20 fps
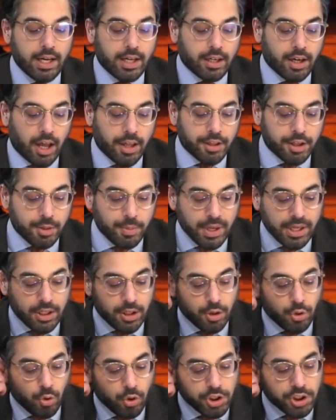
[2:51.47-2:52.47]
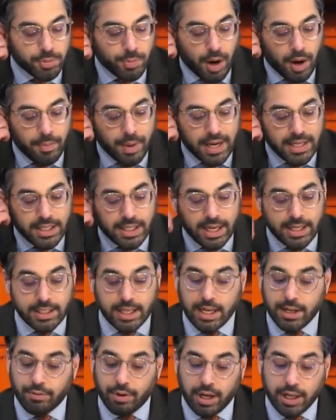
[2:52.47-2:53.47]
Neither Dominion nor Smartmatic has
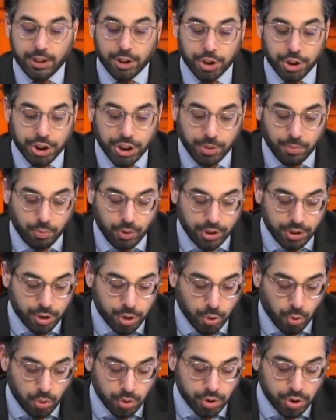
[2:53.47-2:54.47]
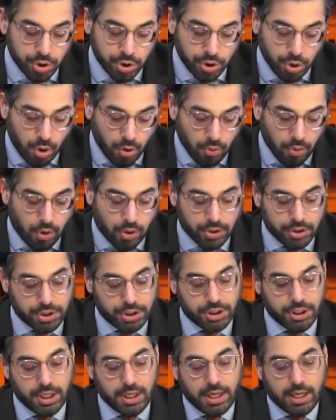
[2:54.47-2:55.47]
any relationship with George
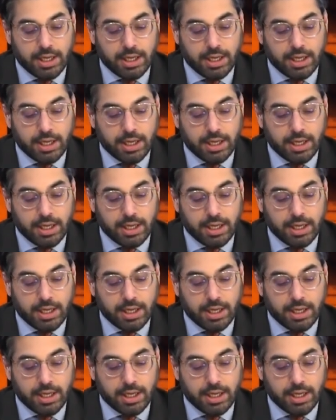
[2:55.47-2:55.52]
Soros.